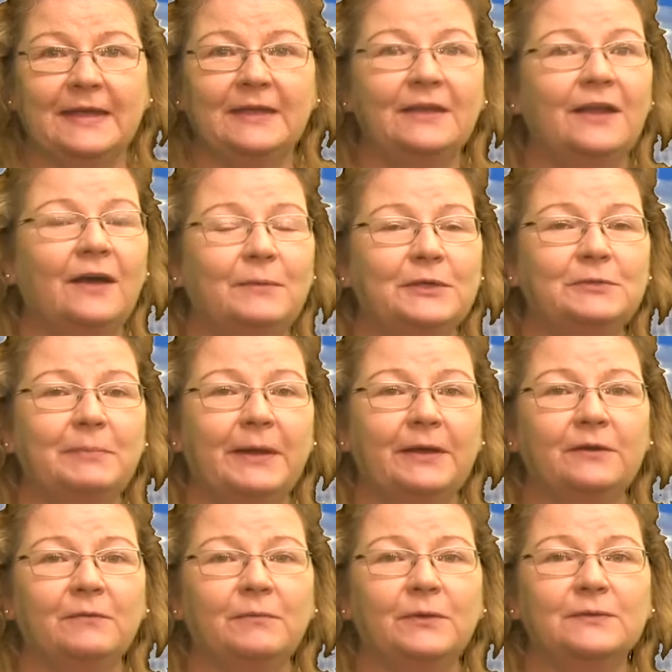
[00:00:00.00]
not much
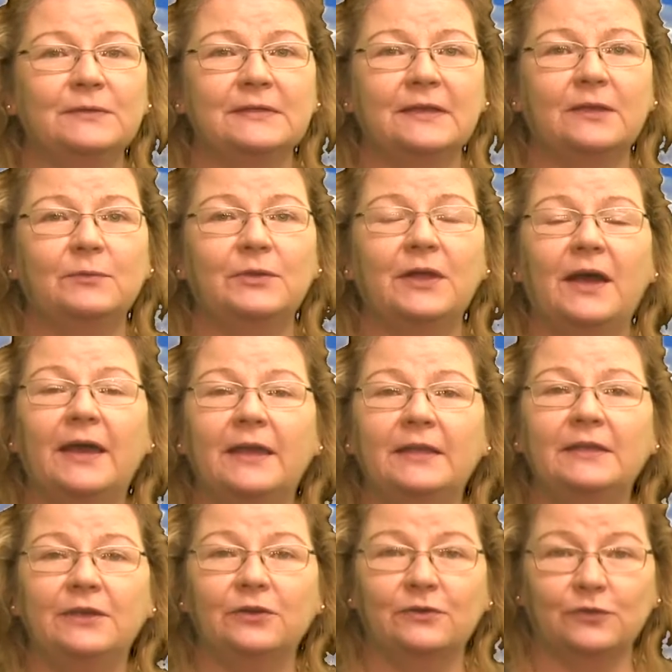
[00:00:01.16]
better, mostly sunny with a high
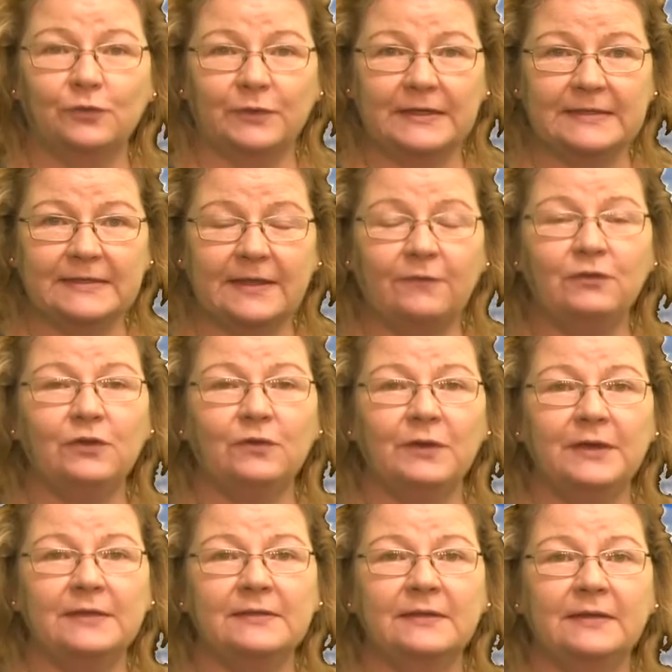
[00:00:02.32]
near 27
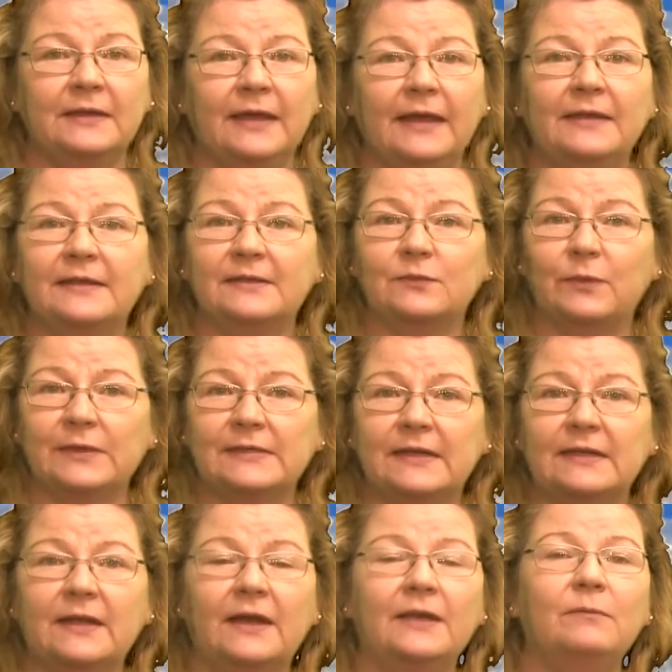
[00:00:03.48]
degrees. And next Wednesday
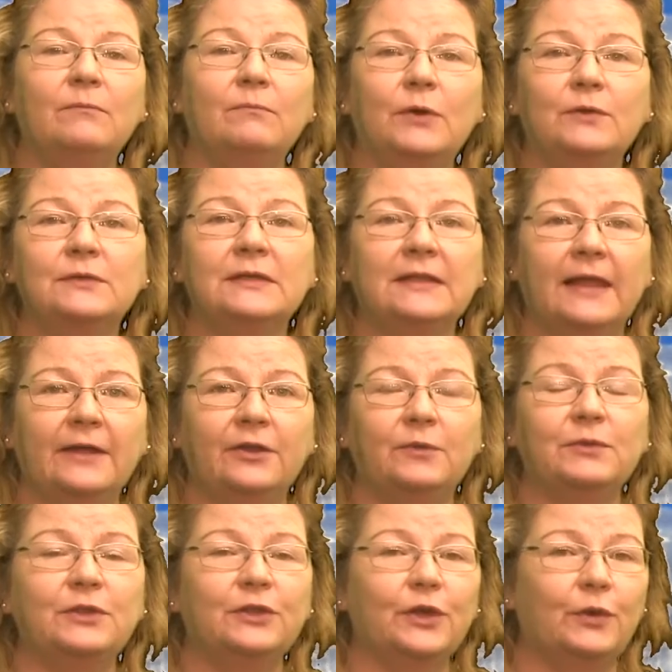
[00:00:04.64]
night, mostly cloudy
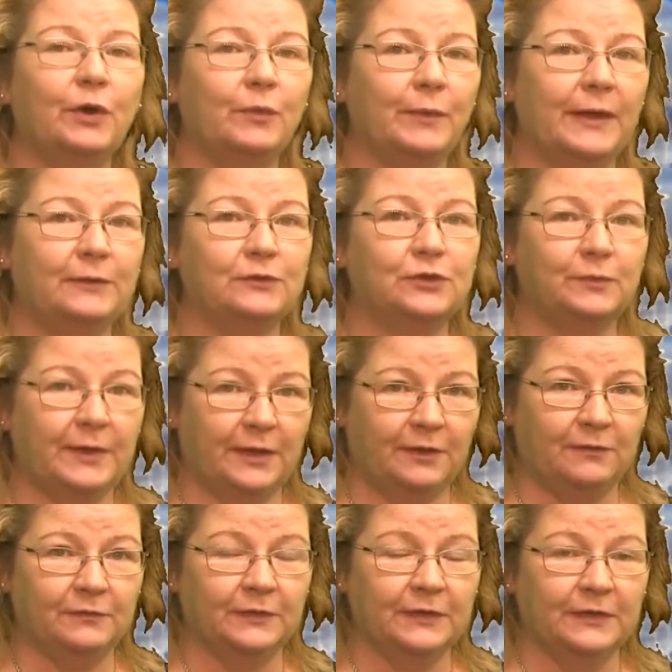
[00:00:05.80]
with a low around
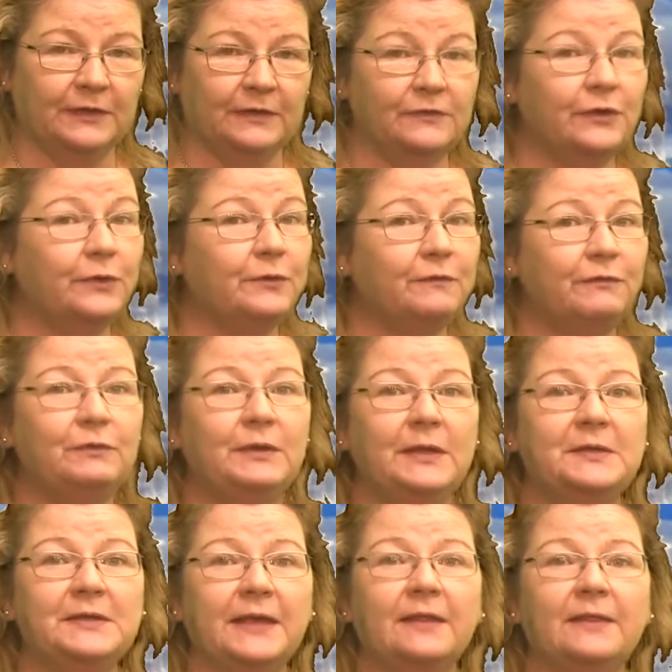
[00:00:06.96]
12. So if you need
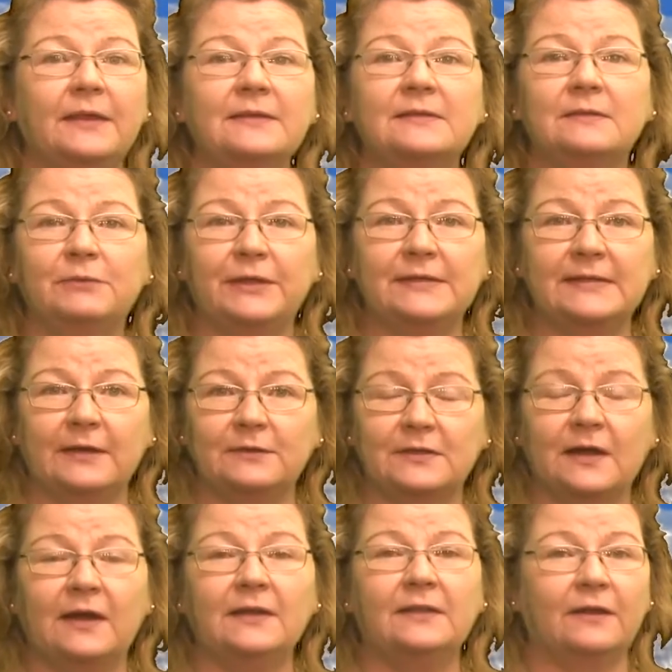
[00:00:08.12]
to get things in place
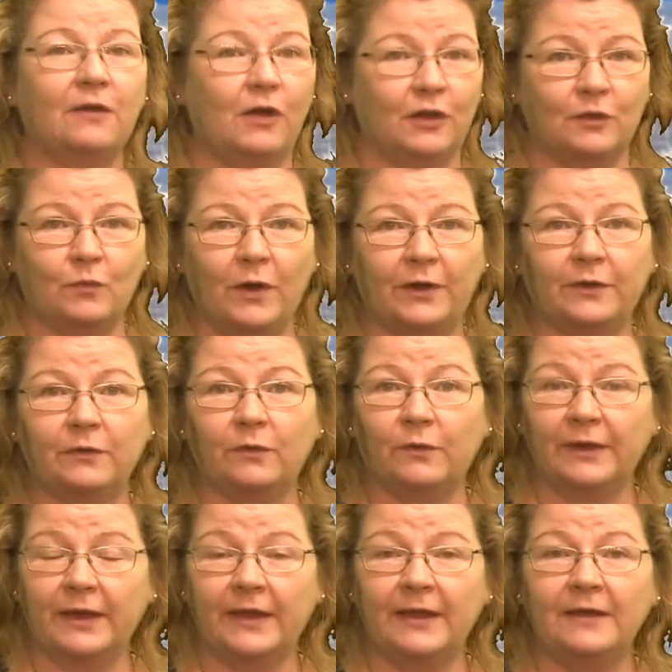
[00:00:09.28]
outside, like hauling water or
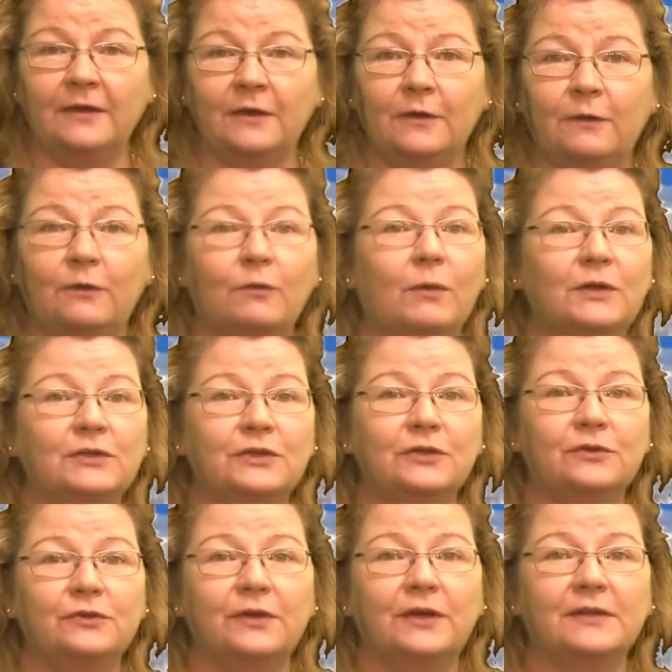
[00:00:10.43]
hay or washing your
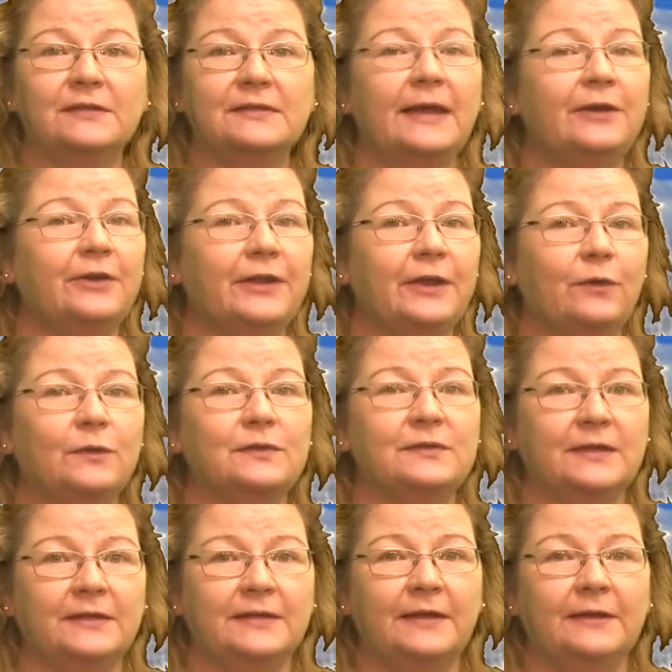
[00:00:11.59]
truck, Saturday or
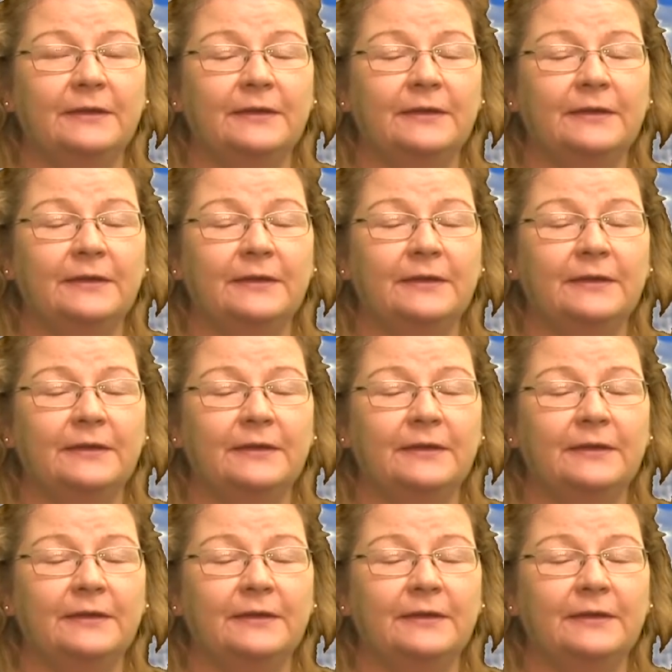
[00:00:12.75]
Sunday